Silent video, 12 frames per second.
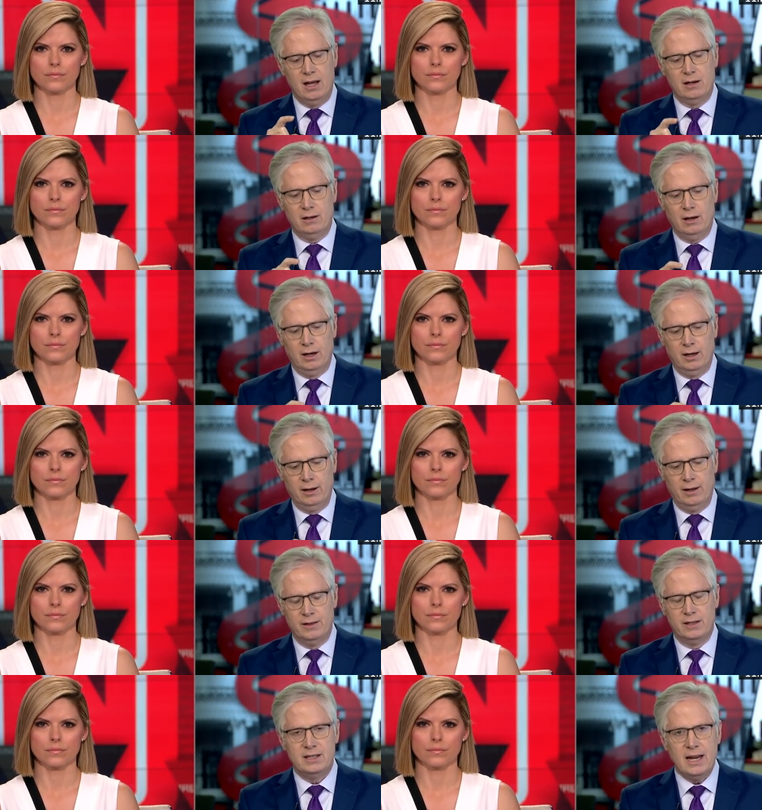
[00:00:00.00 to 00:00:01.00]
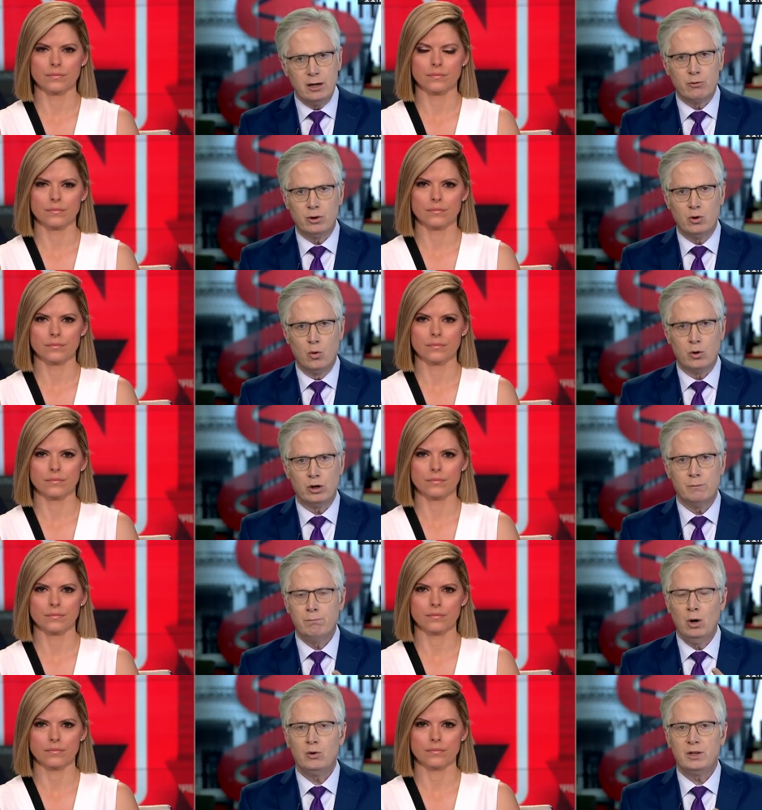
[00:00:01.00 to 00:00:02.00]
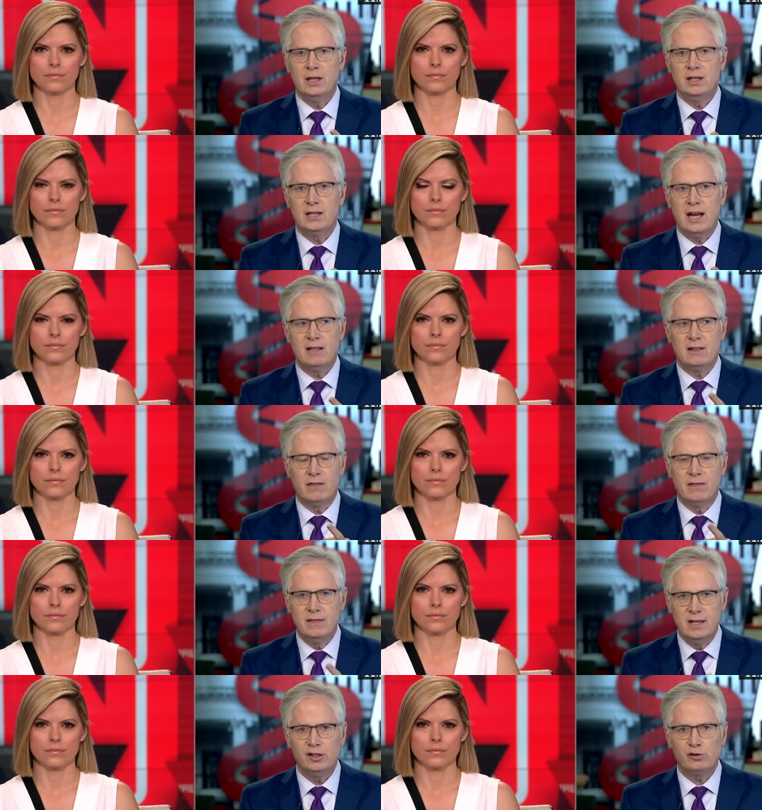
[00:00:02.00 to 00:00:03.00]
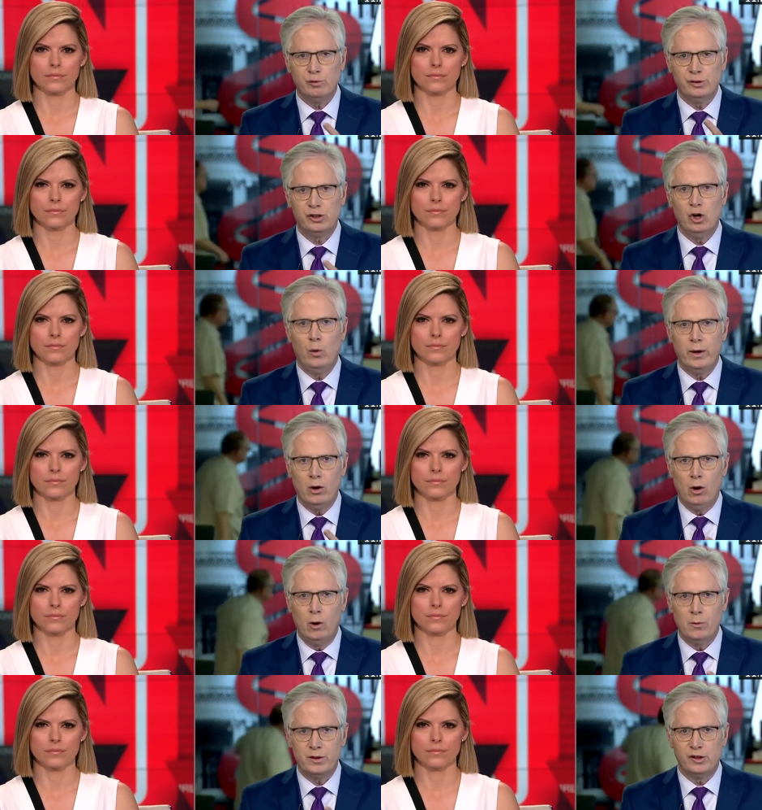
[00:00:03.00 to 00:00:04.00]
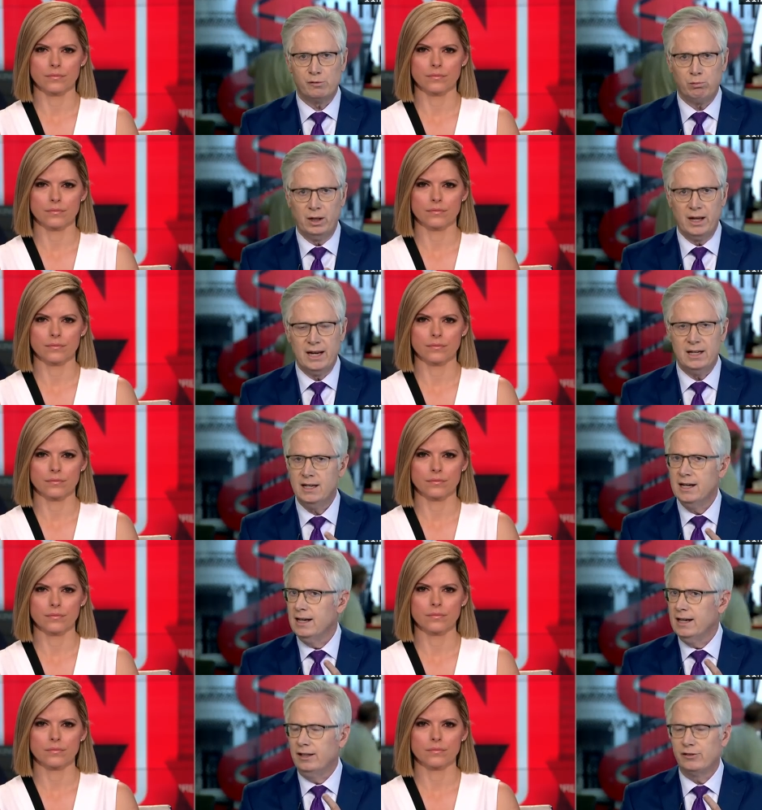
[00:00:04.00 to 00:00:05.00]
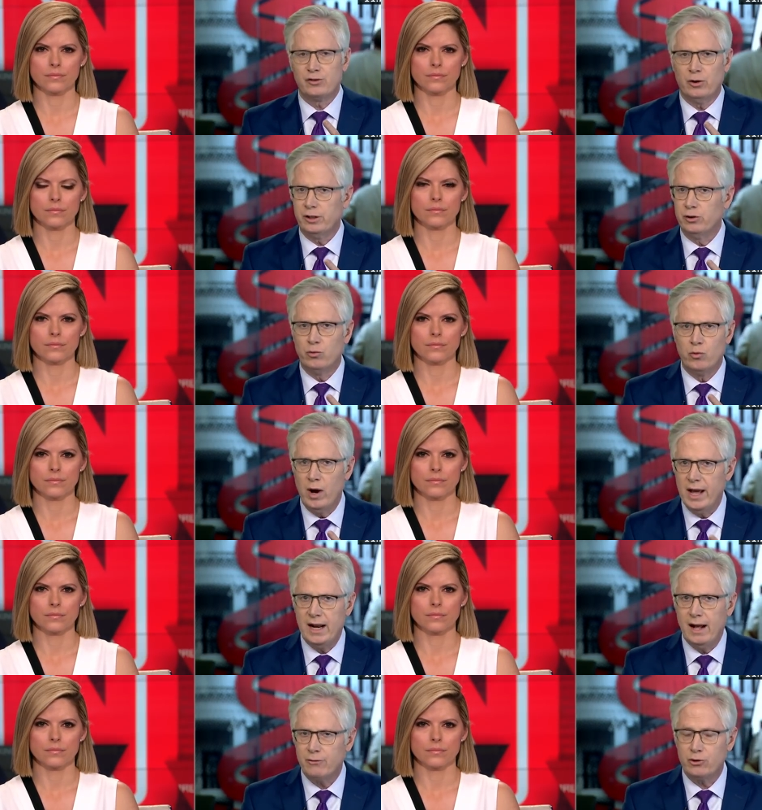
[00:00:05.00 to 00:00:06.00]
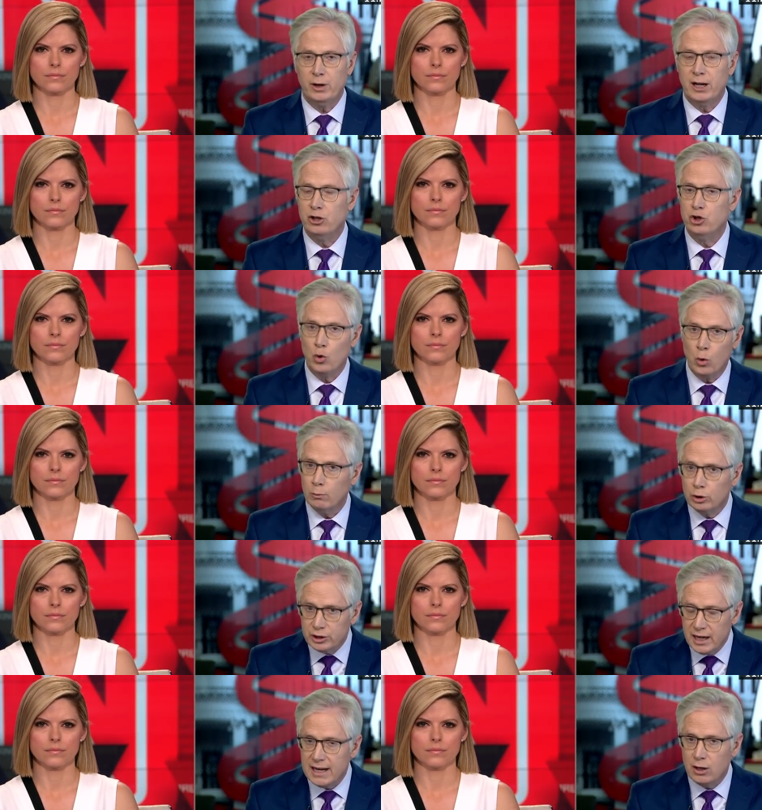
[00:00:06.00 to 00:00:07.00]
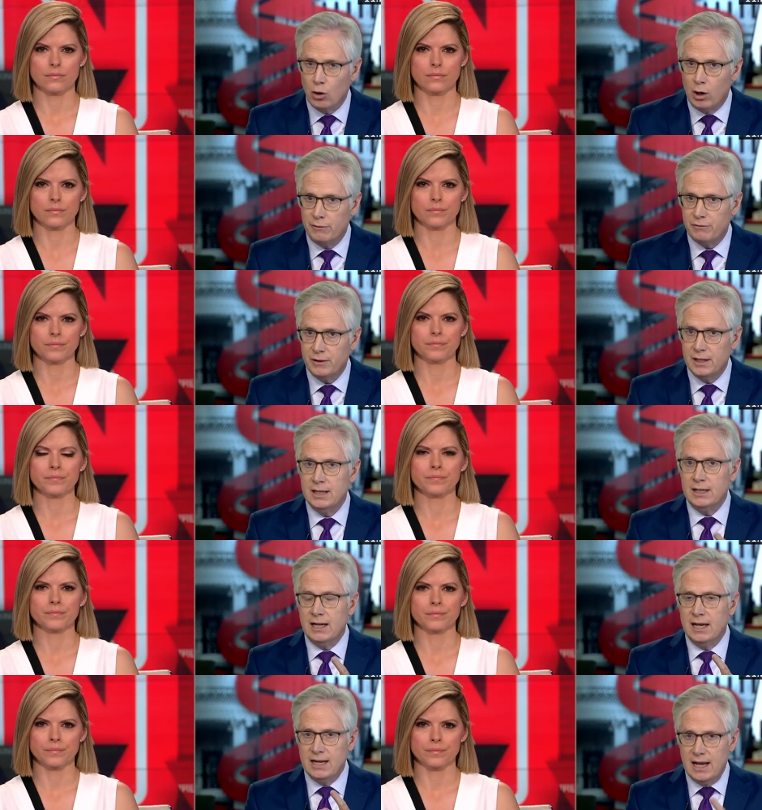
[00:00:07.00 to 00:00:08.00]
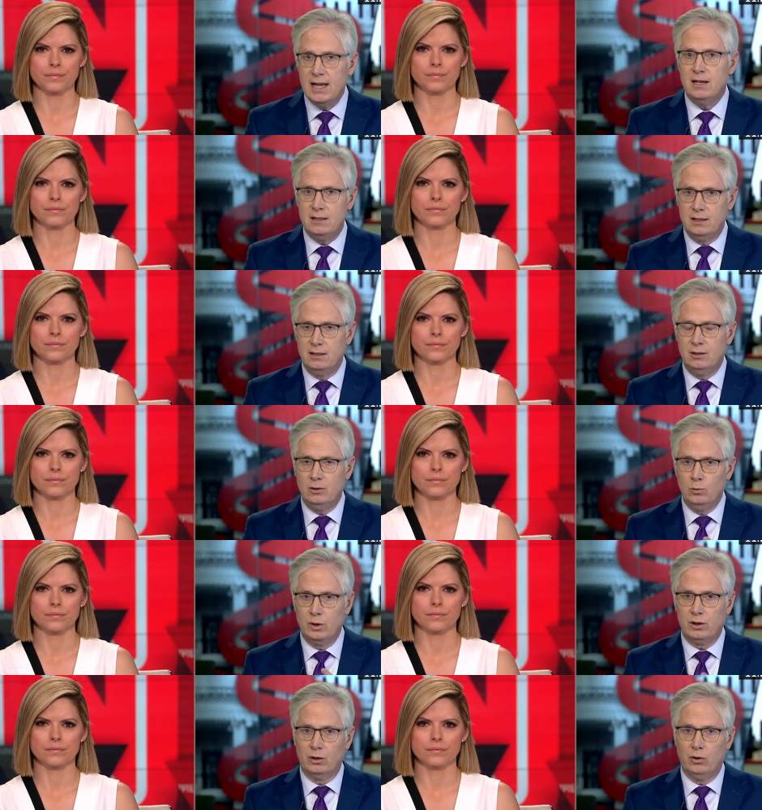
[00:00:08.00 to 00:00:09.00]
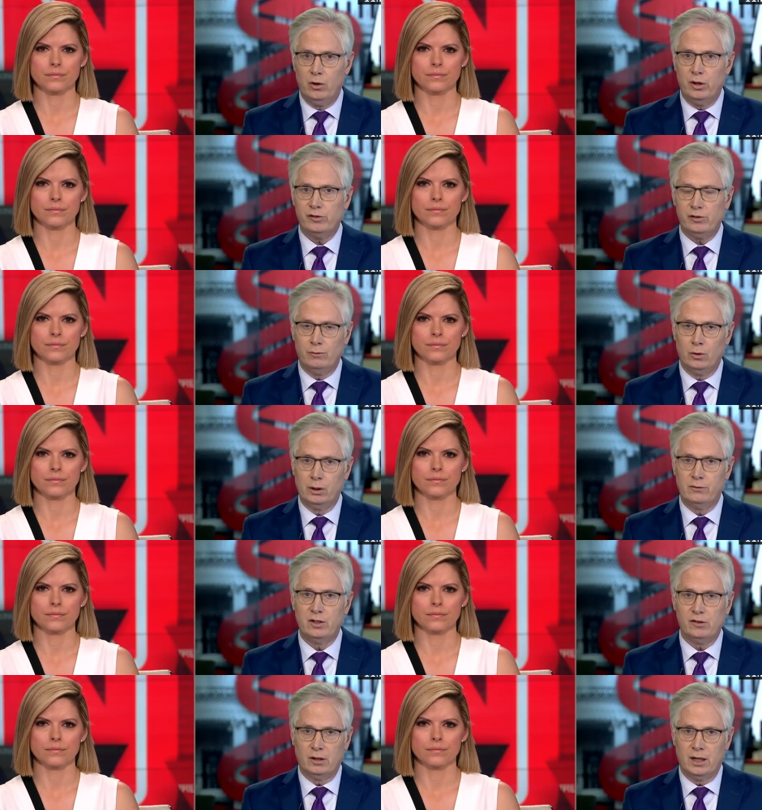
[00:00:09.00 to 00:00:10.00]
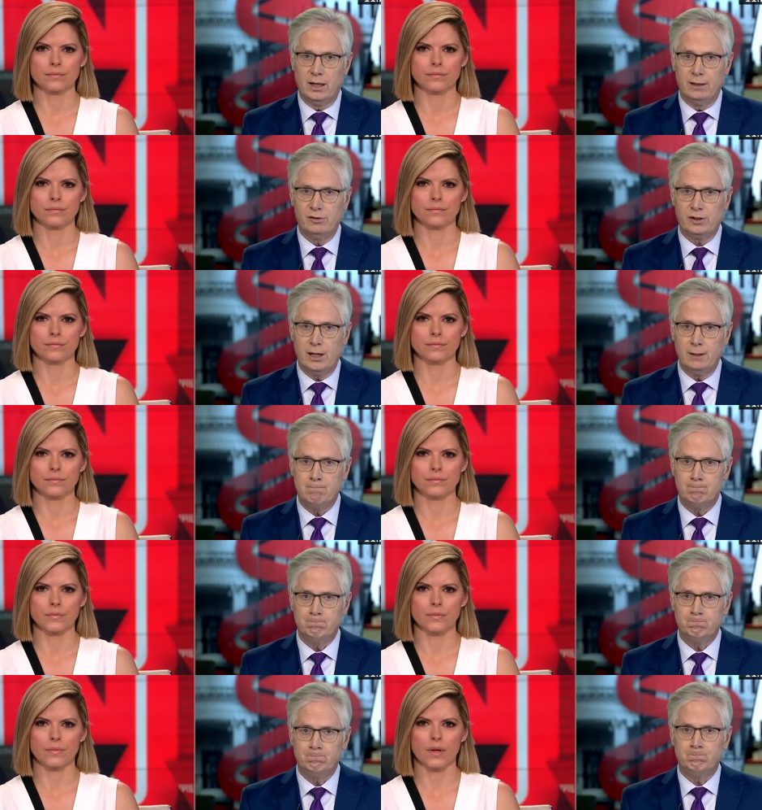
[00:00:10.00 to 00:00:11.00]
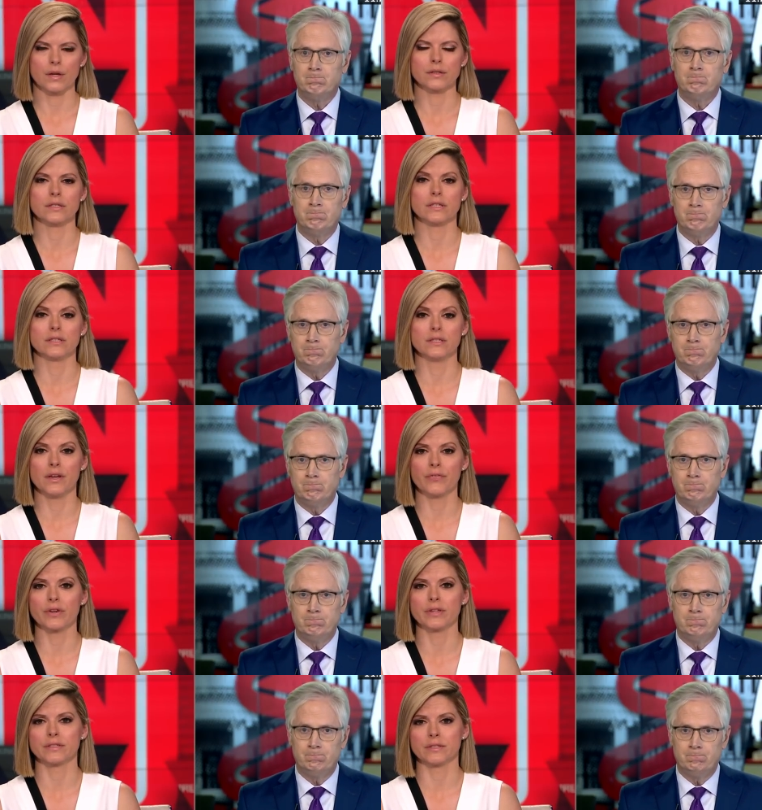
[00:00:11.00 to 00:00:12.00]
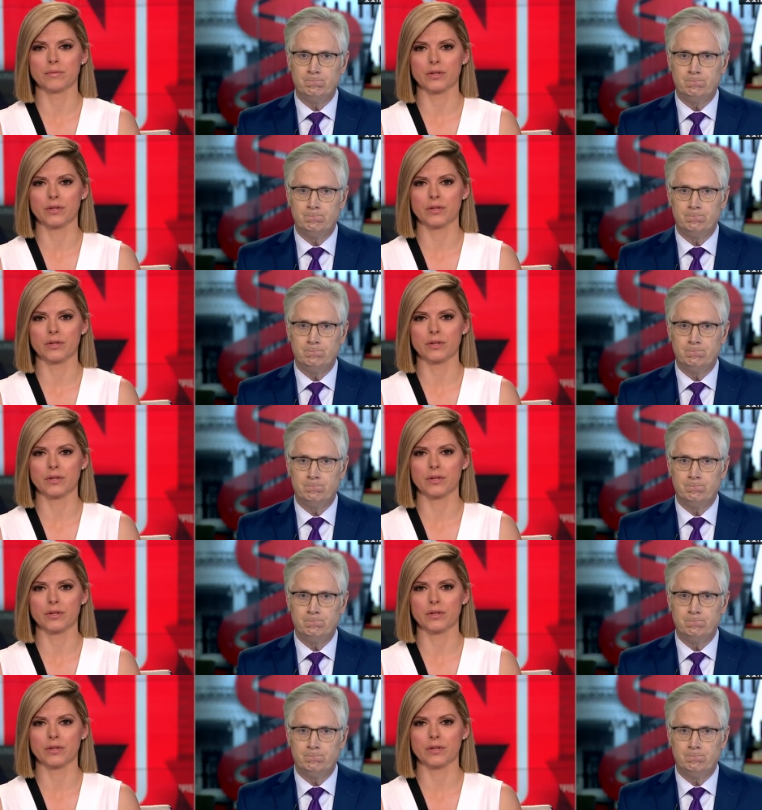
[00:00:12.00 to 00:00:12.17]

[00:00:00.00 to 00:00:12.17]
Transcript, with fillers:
Speaker 1: and, uh, and the data recorder both indicate that this was going on with this plane. It started right after a normal takeoff and ended with the loss of all of these lives. Kate?
Speaker 2: And significant